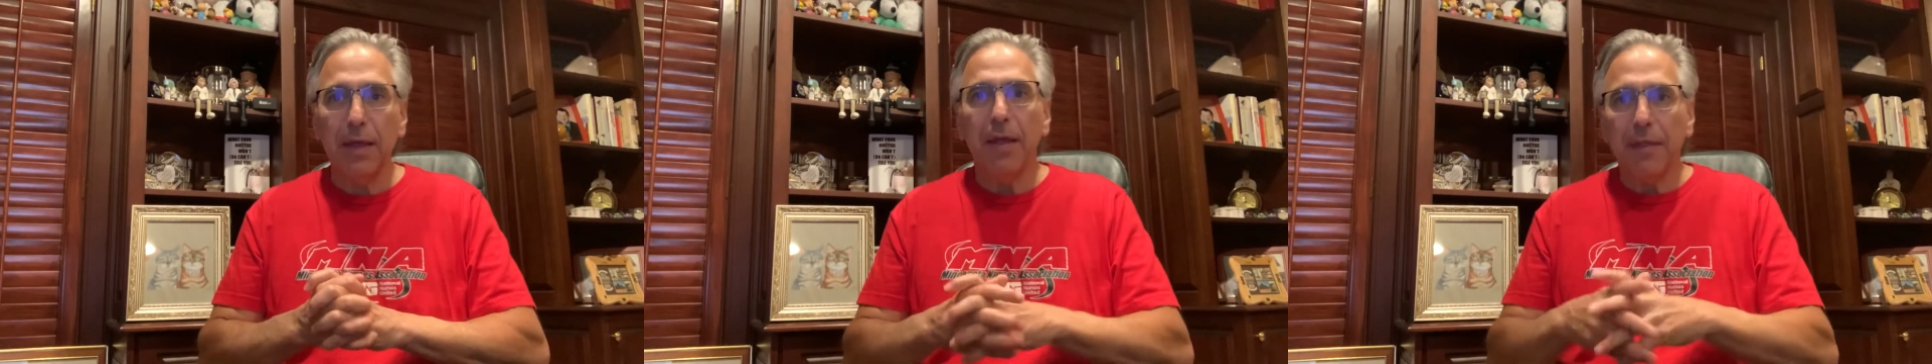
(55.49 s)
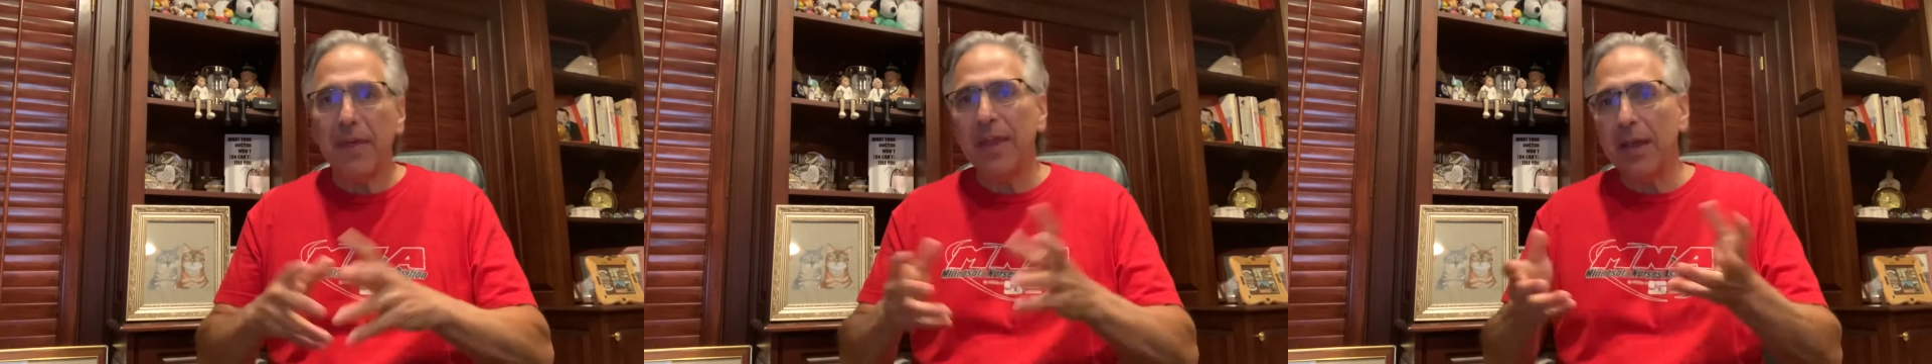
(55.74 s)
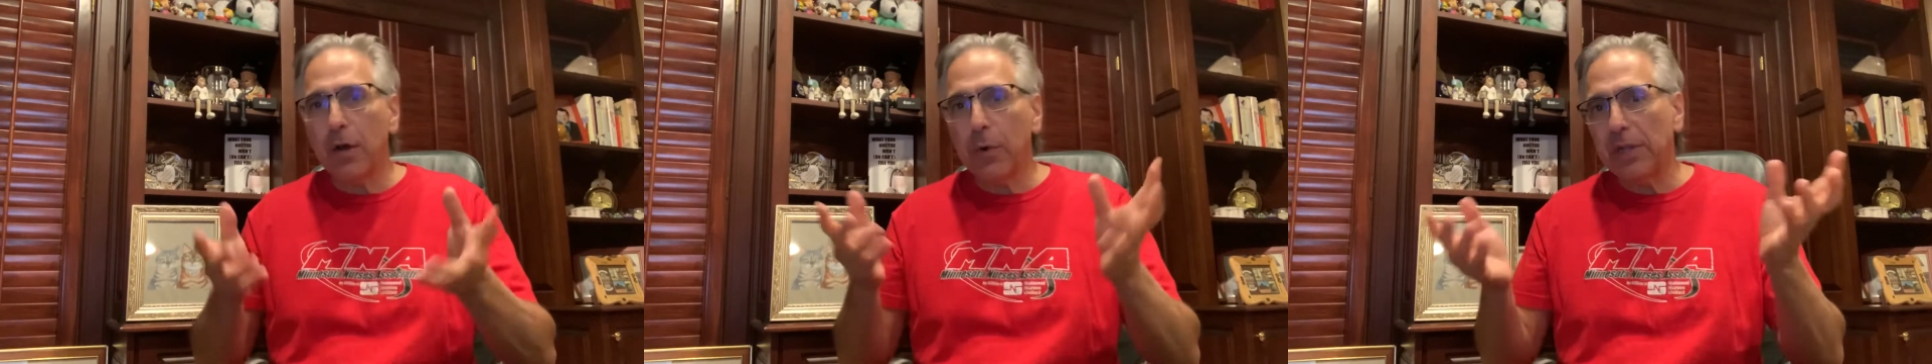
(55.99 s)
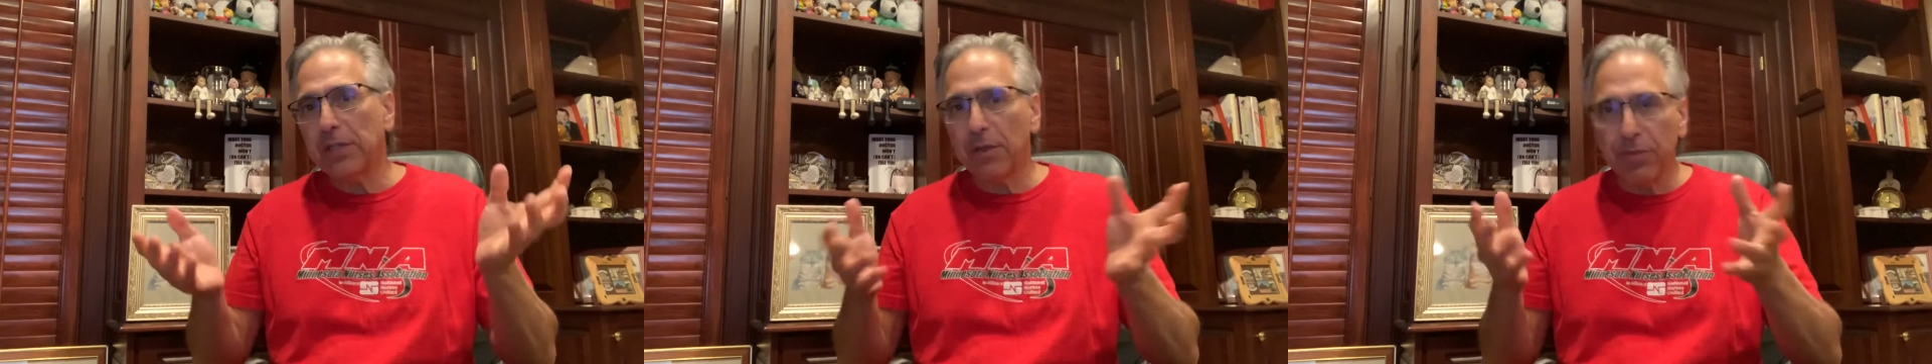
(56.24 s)
They
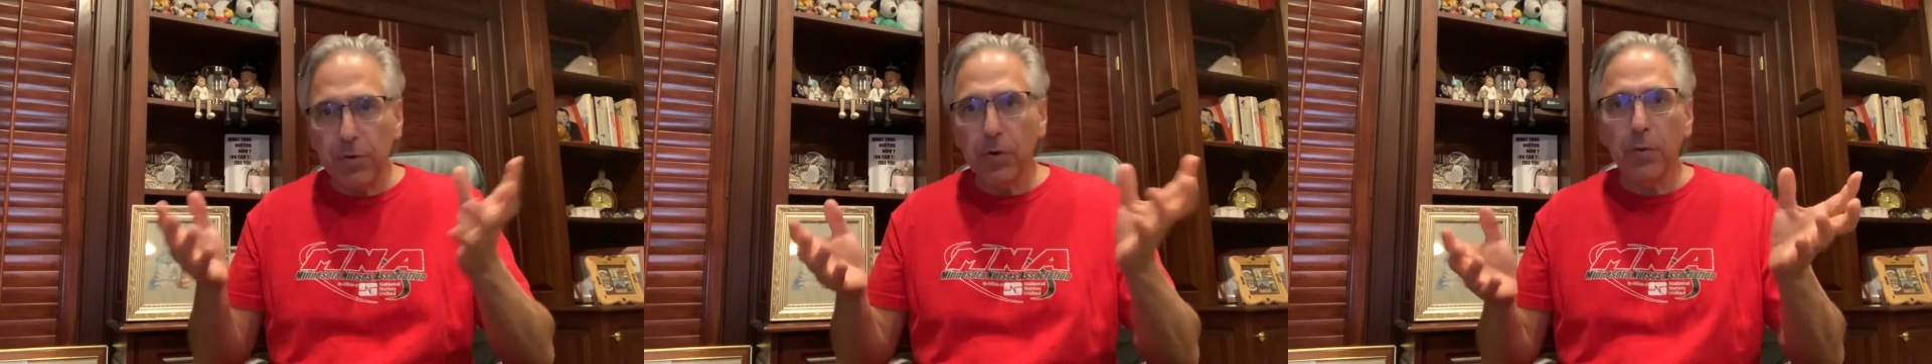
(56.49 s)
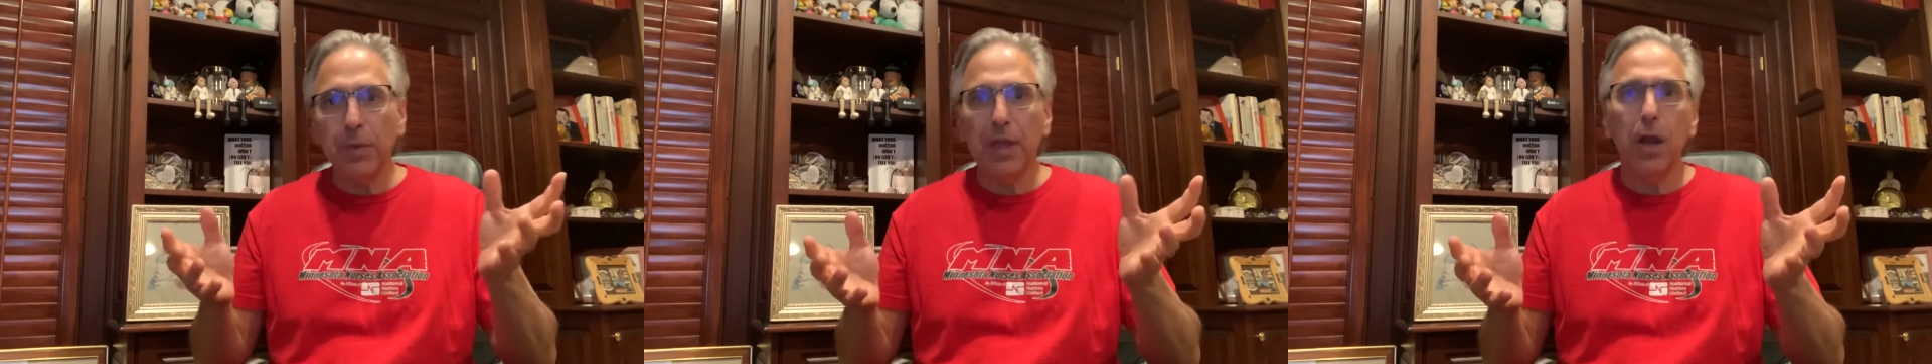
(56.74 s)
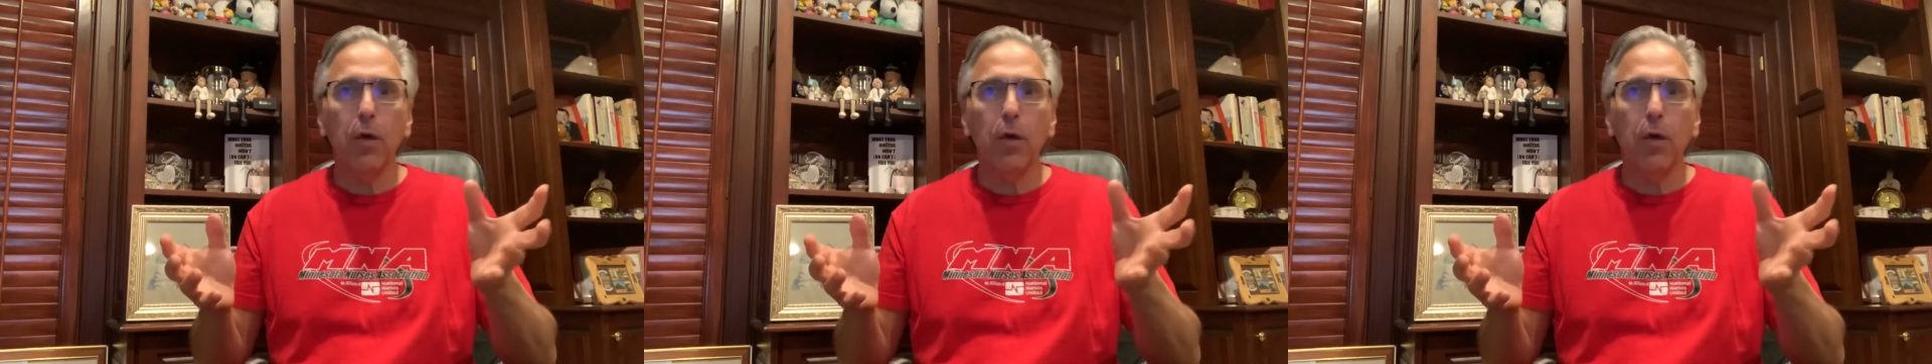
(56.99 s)
increase it through,